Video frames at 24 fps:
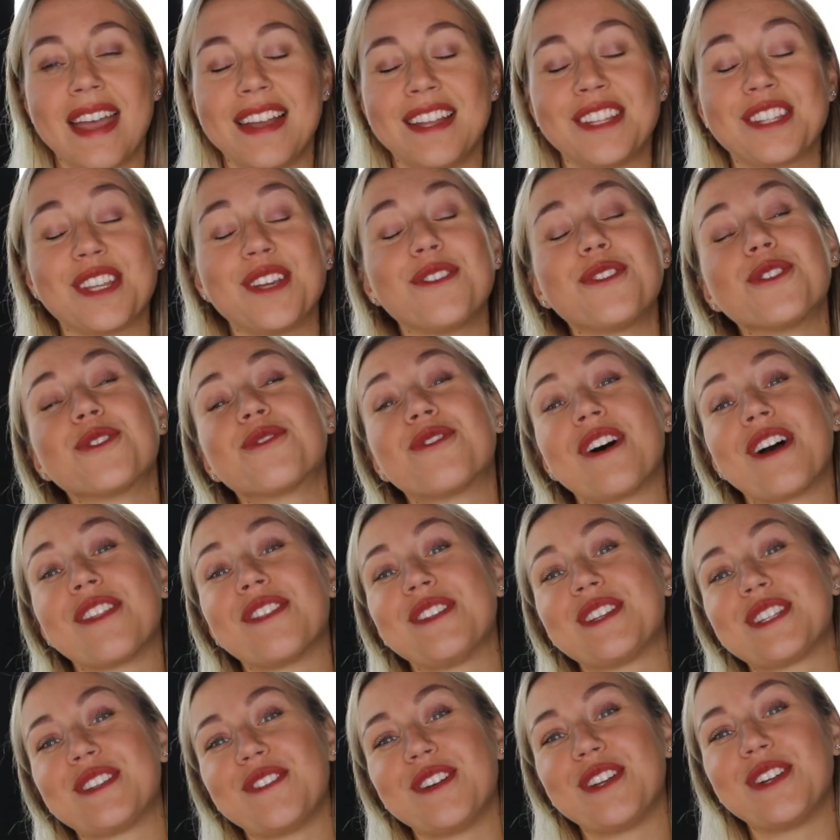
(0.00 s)
And if you
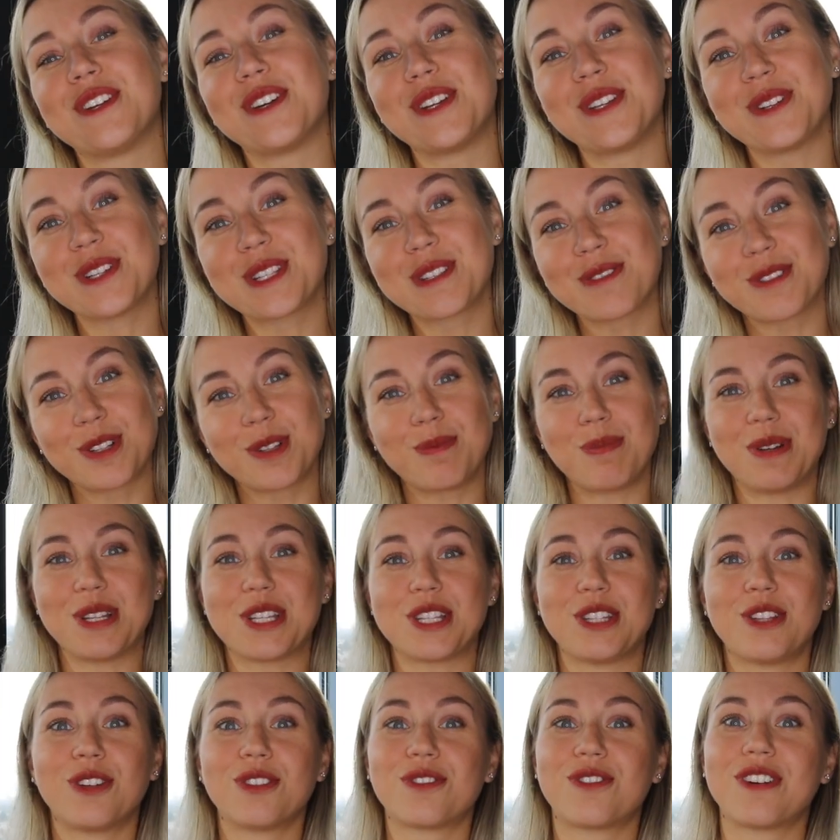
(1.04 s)
find this video useful,
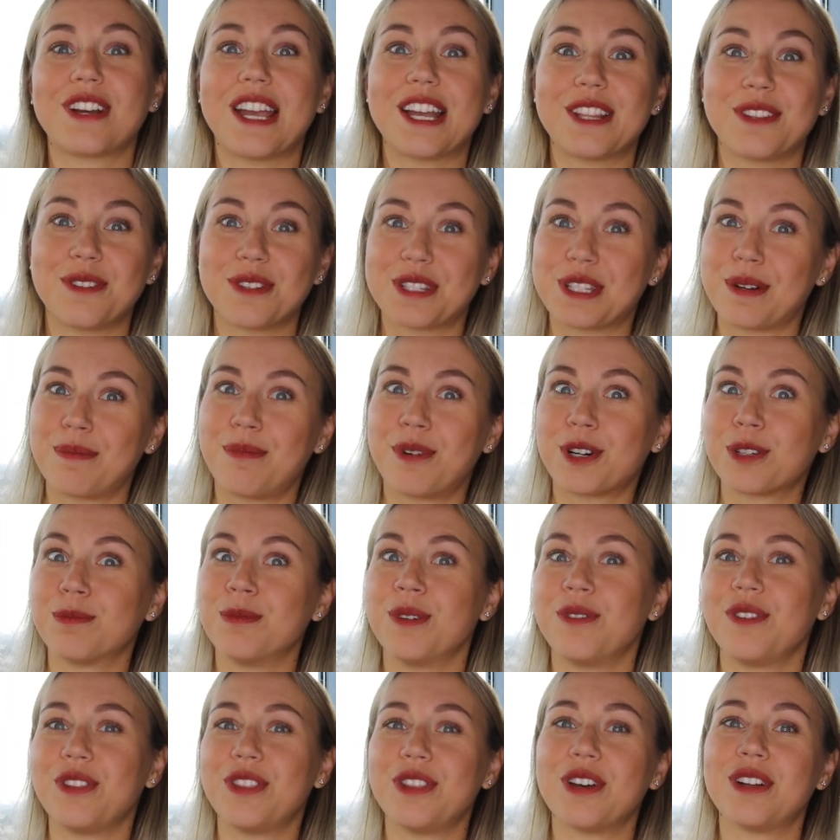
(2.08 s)
please don't forget to support
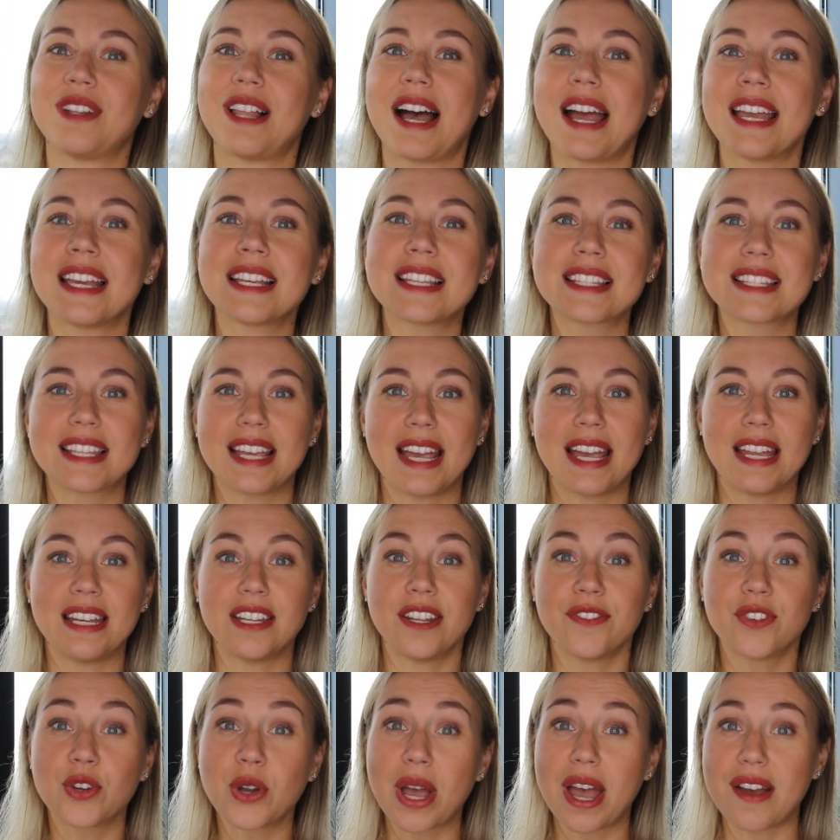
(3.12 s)
me with your likes,
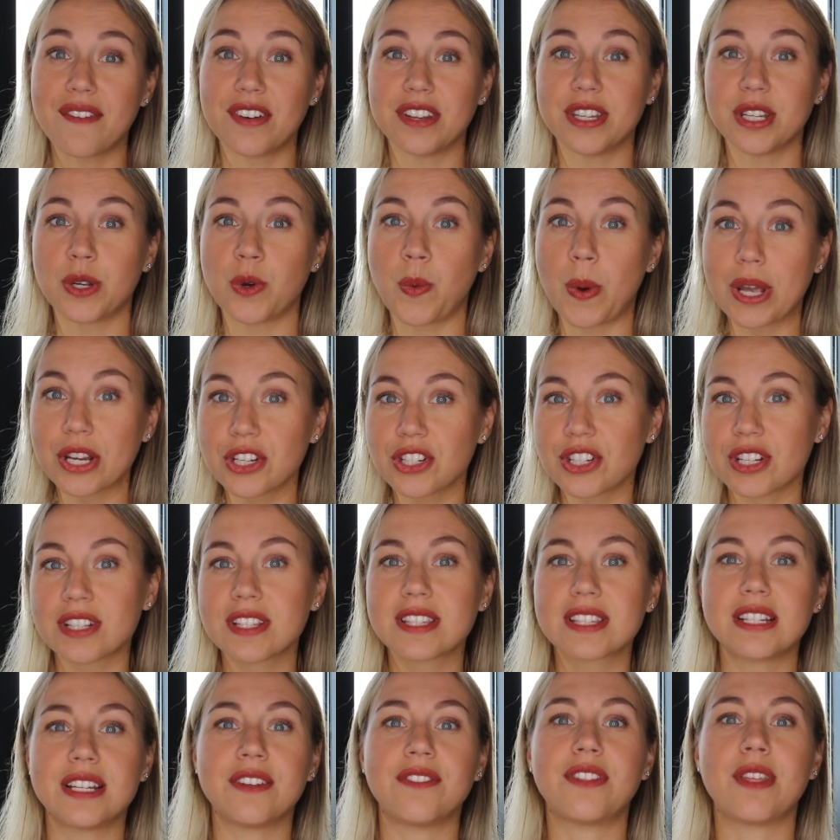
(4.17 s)
and if you have any
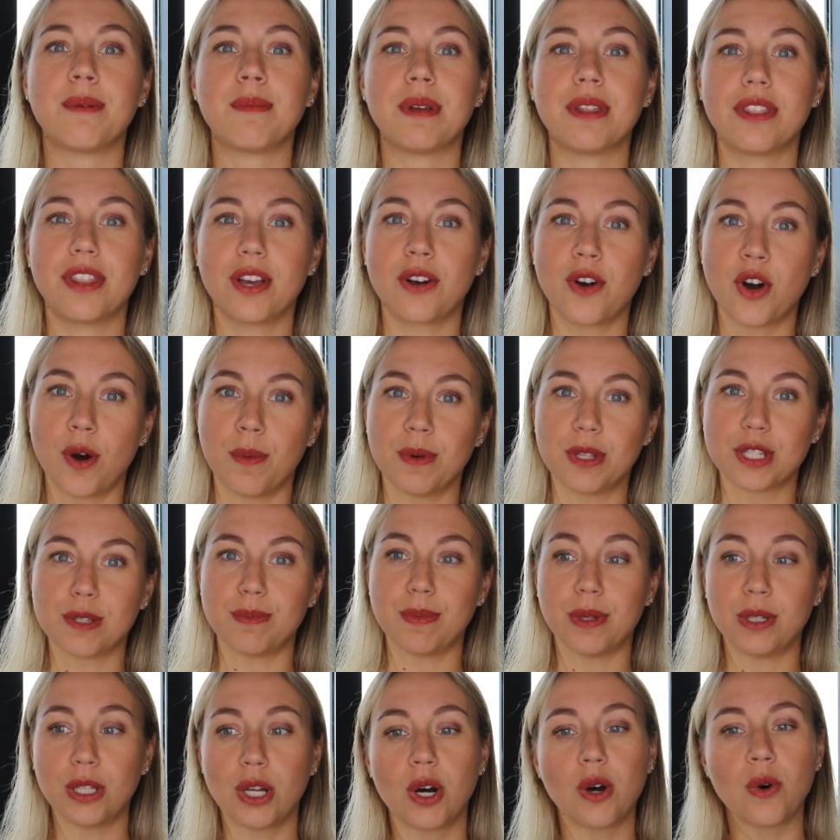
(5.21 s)
questions, leave them in the comments
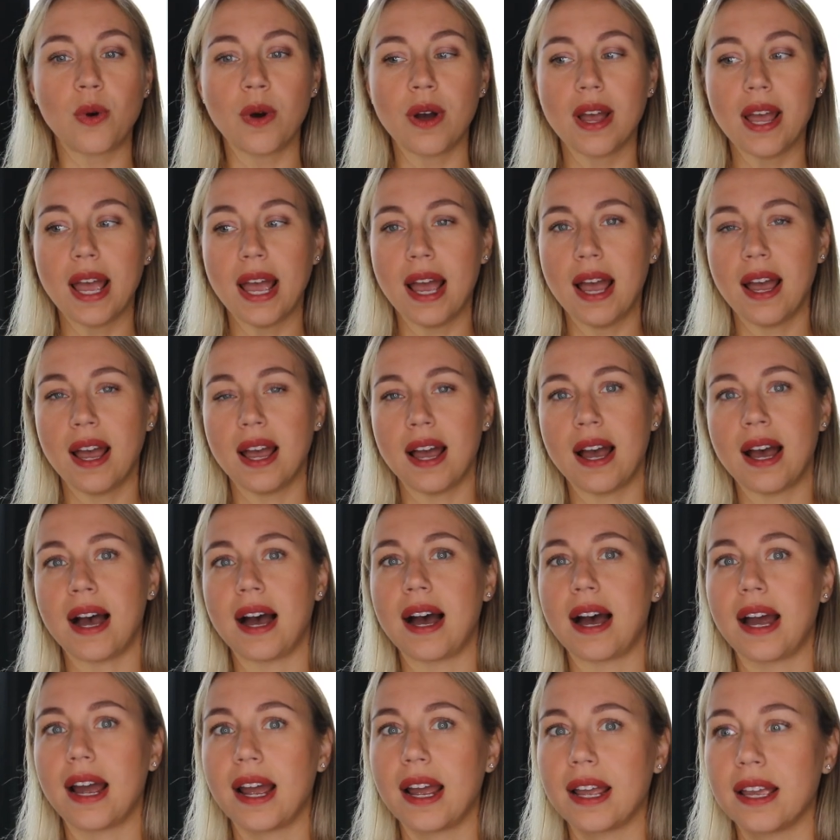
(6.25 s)
below.
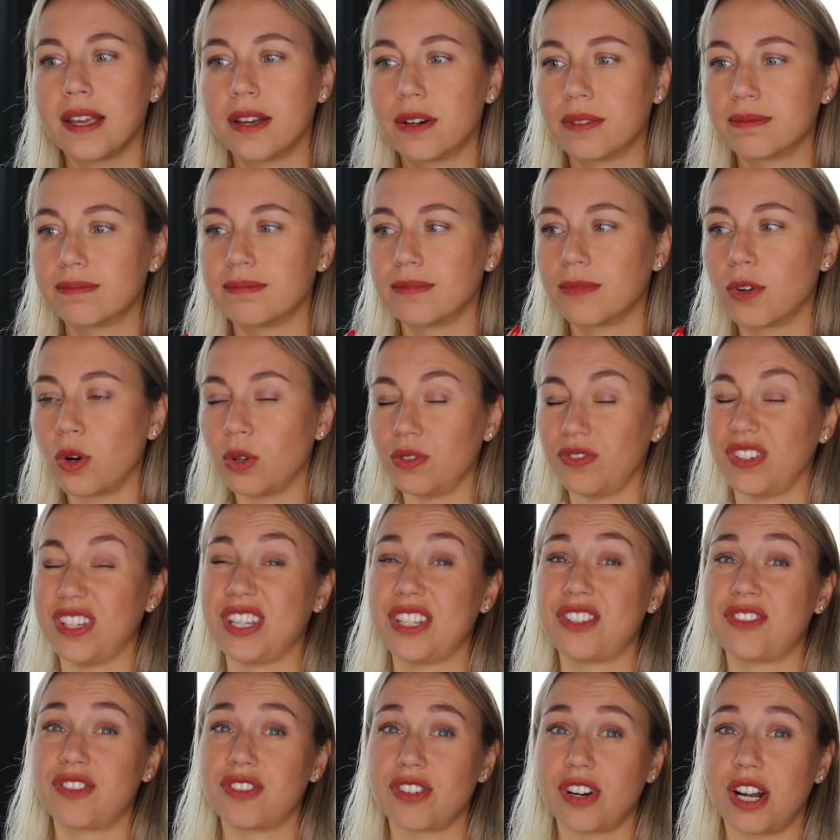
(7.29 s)
I
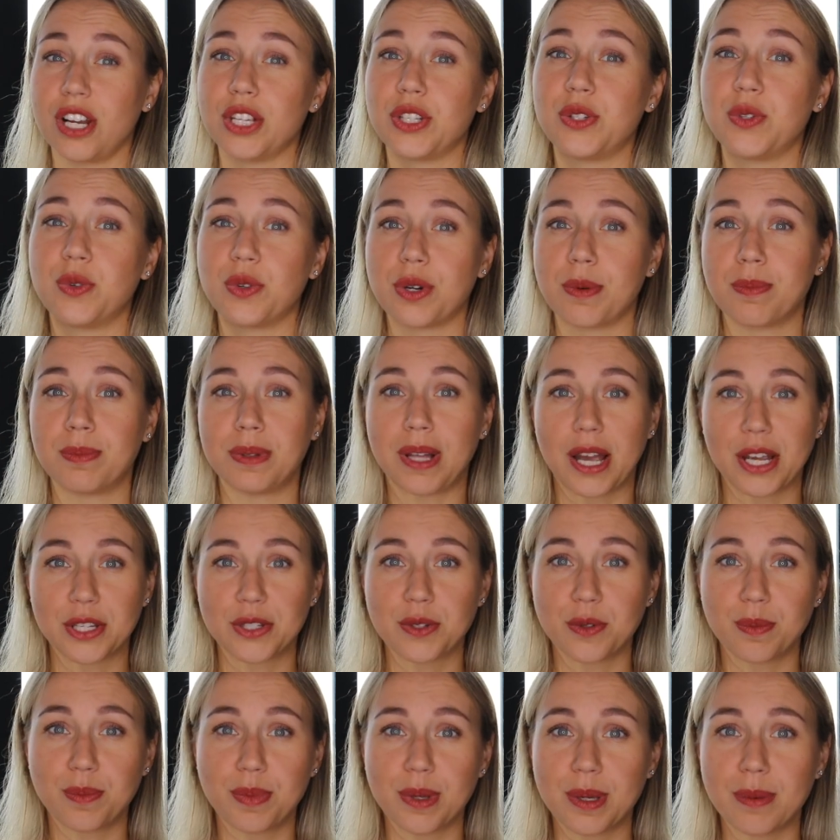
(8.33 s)
always try to reply
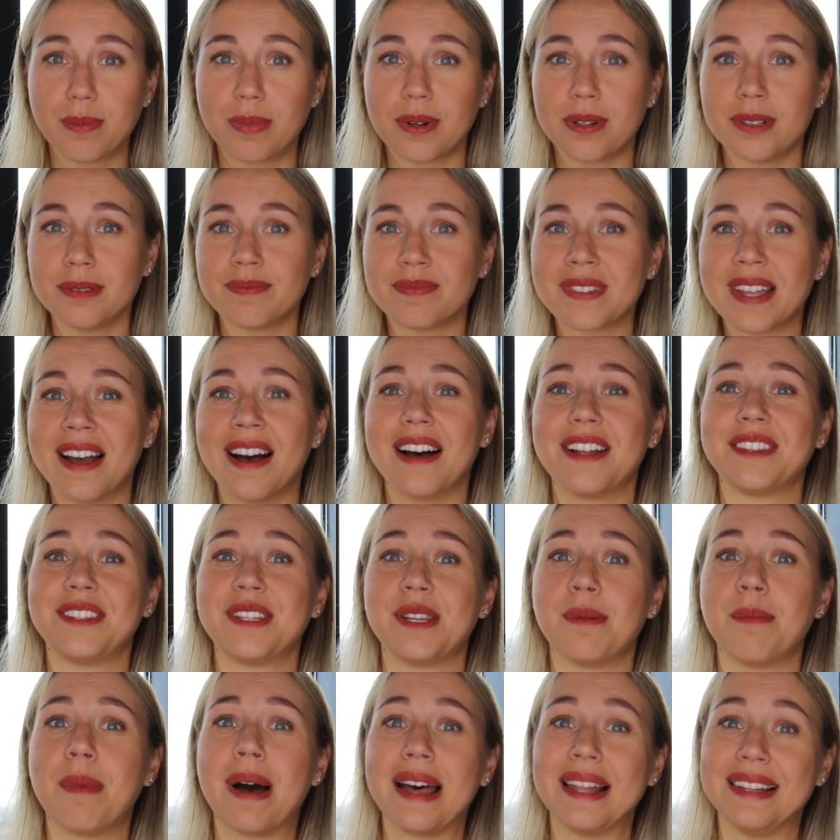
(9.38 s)
to people
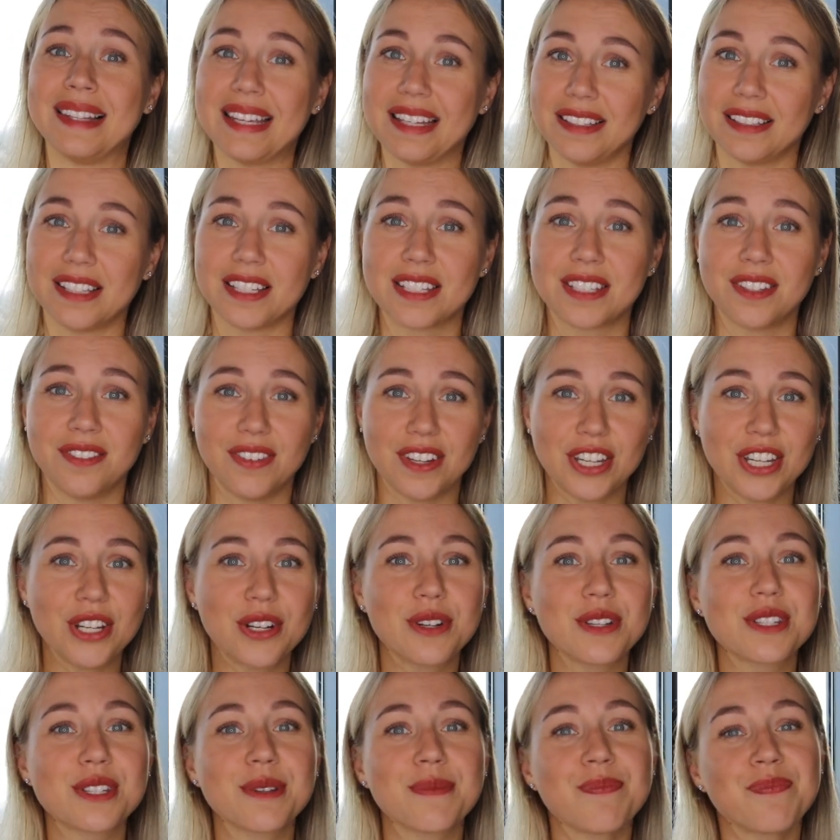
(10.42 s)
under my latest
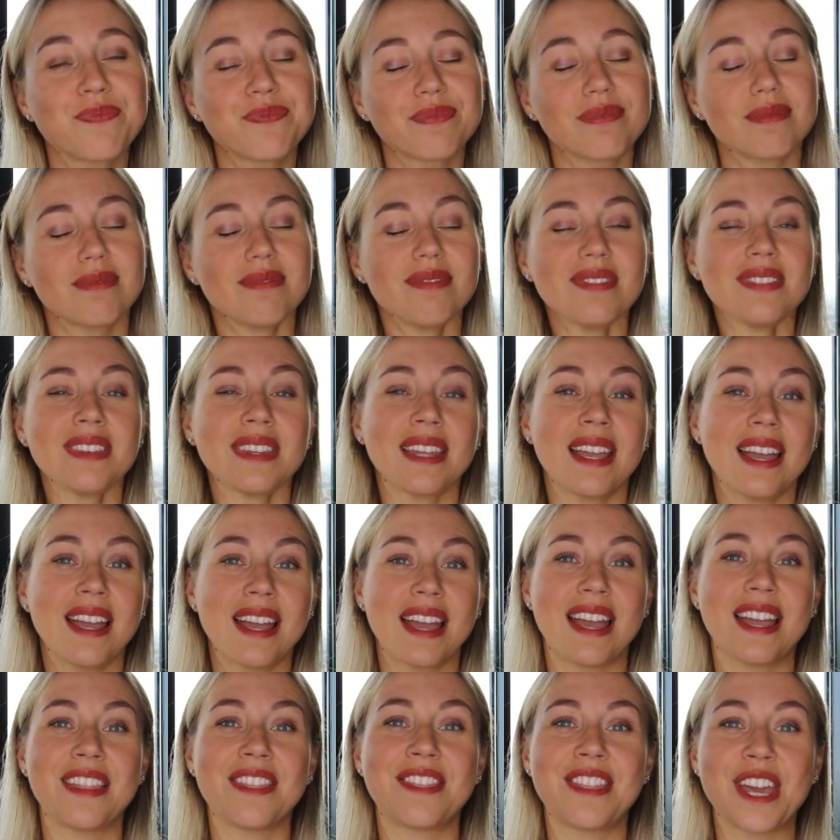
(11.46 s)
videos.
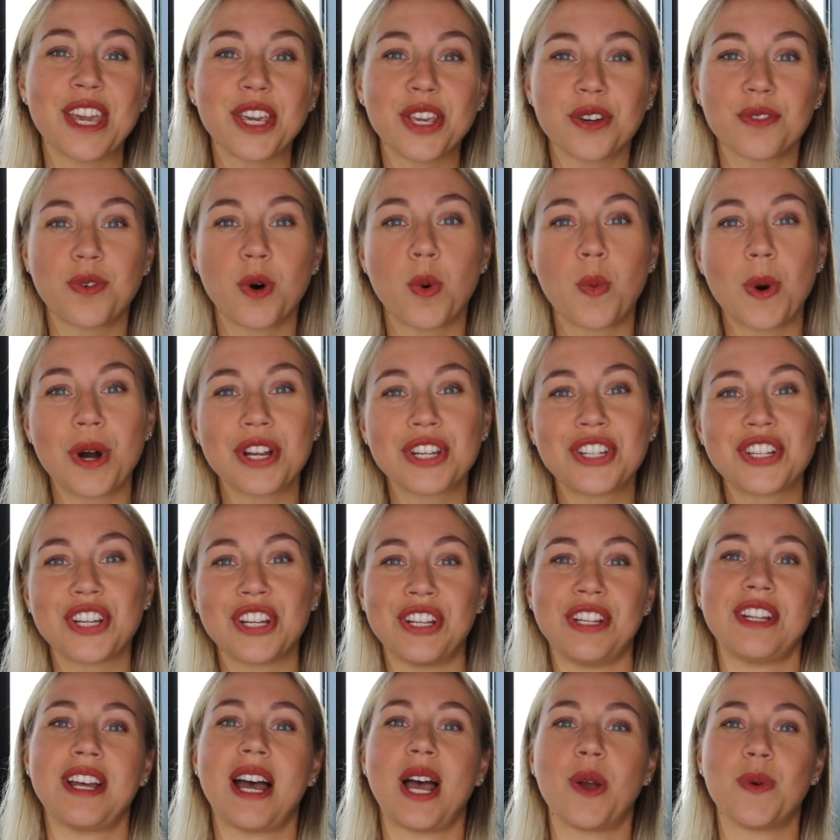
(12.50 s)
And thank you for
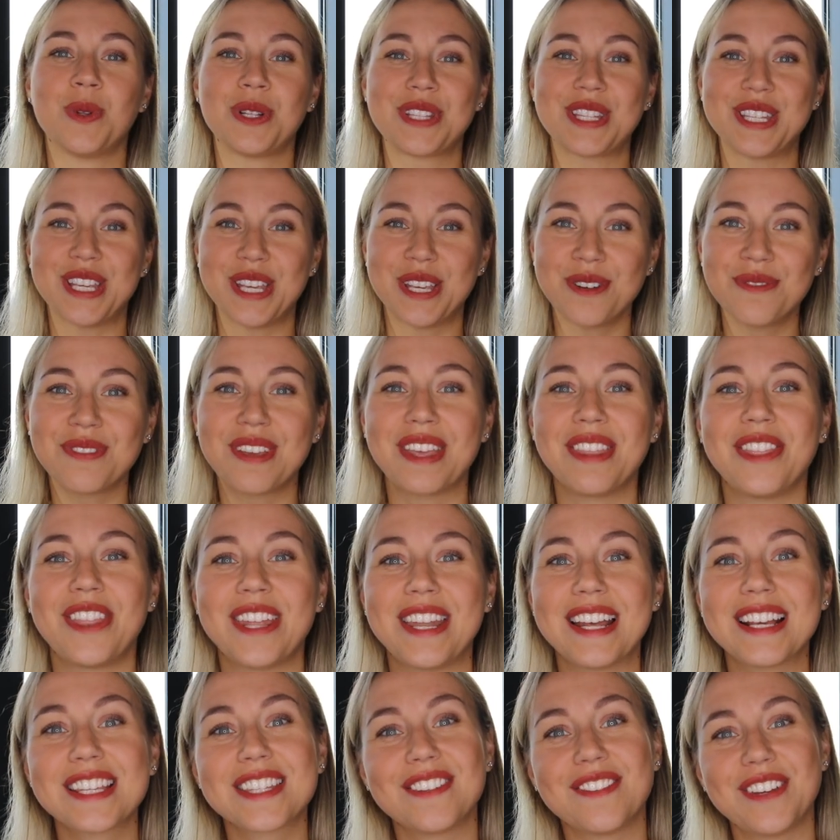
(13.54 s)
watching. I will see you in
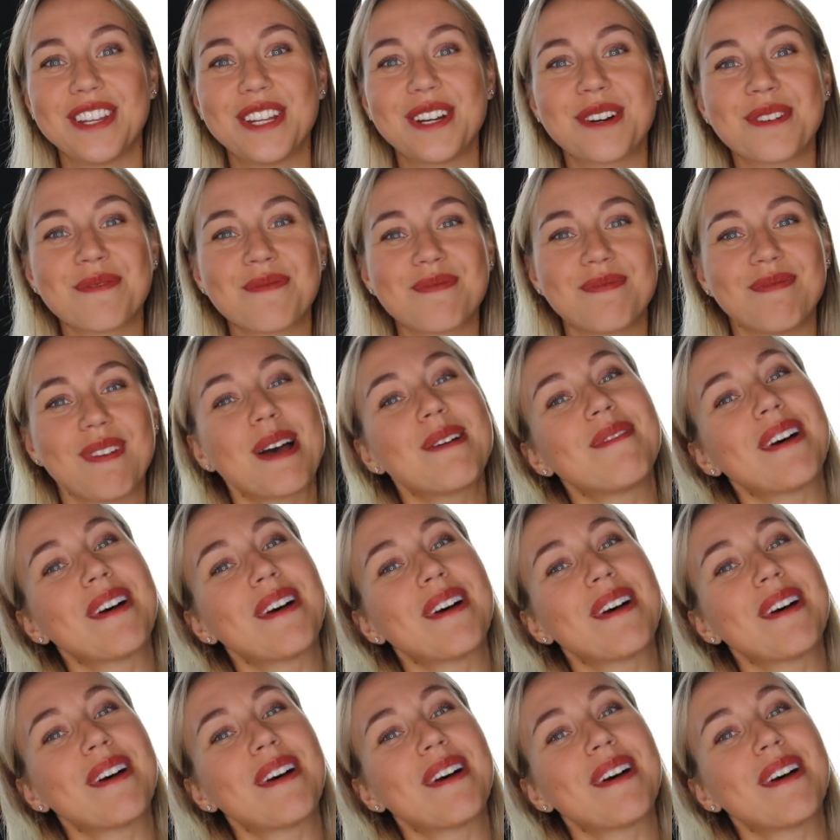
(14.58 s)
the next video. Bye